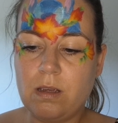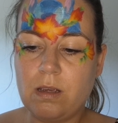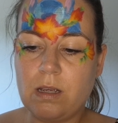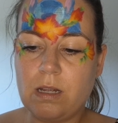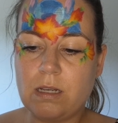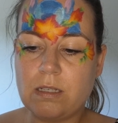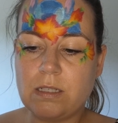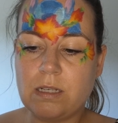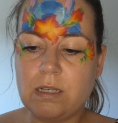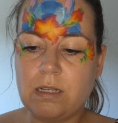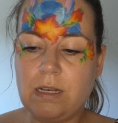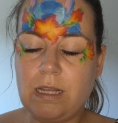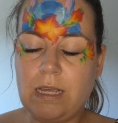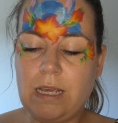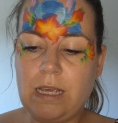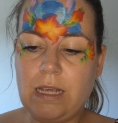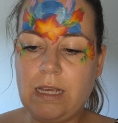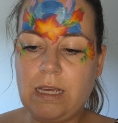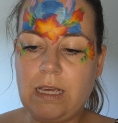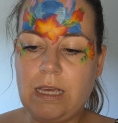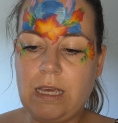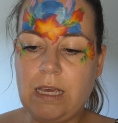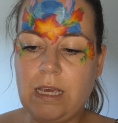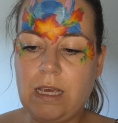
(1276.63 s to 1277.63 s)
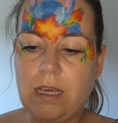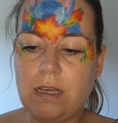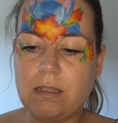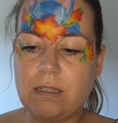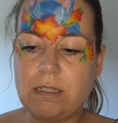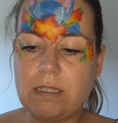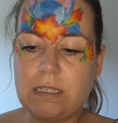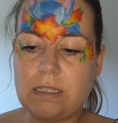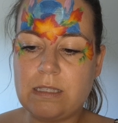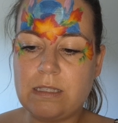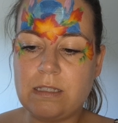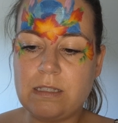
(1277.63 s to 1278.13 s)
Getting an inky
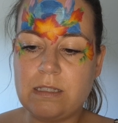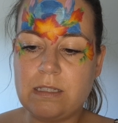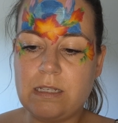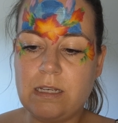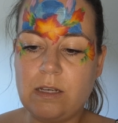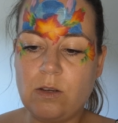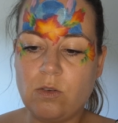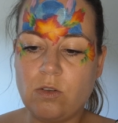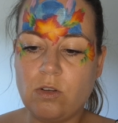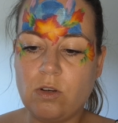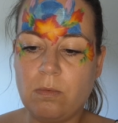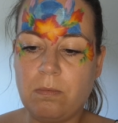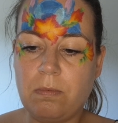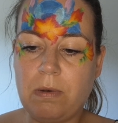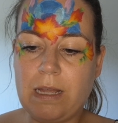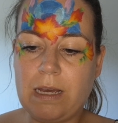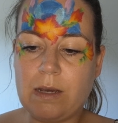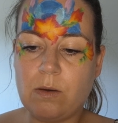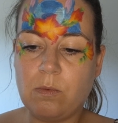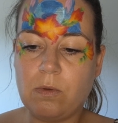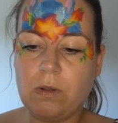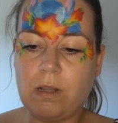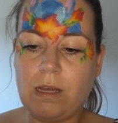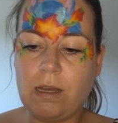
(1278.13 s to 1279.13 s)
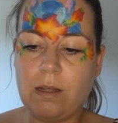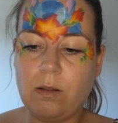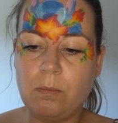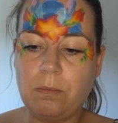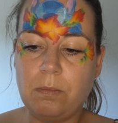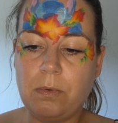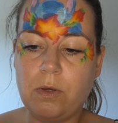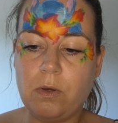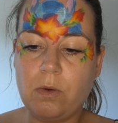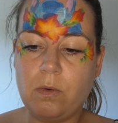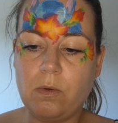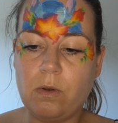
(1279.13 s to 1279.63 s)
consistency on your black will
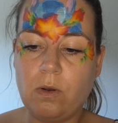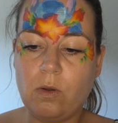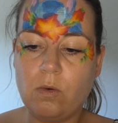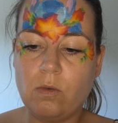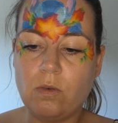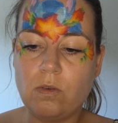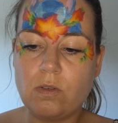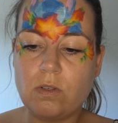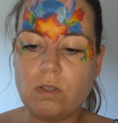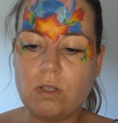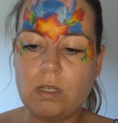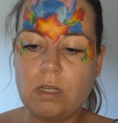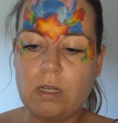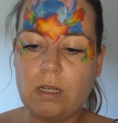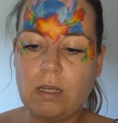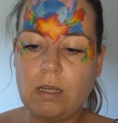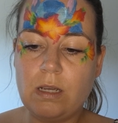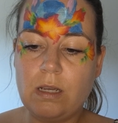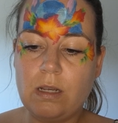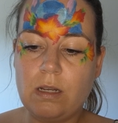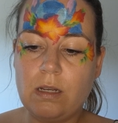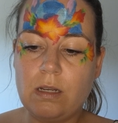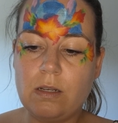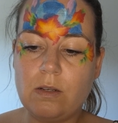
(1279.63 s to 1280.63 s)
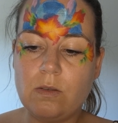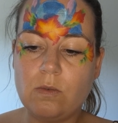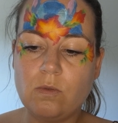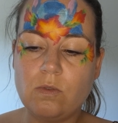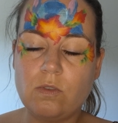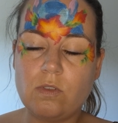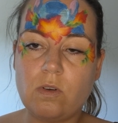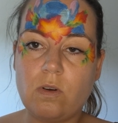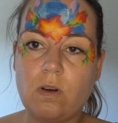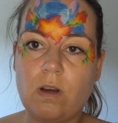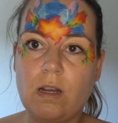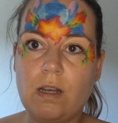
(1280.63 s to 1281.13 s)
help you a lot. And
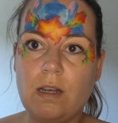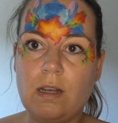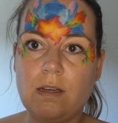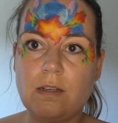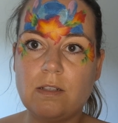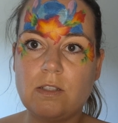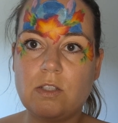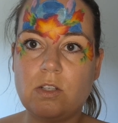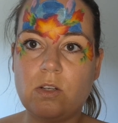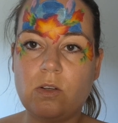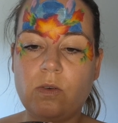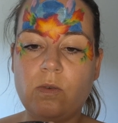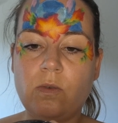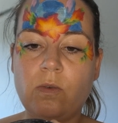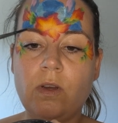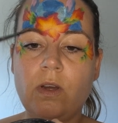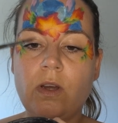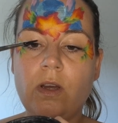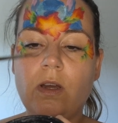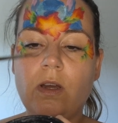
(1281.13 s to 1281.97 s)
also I like to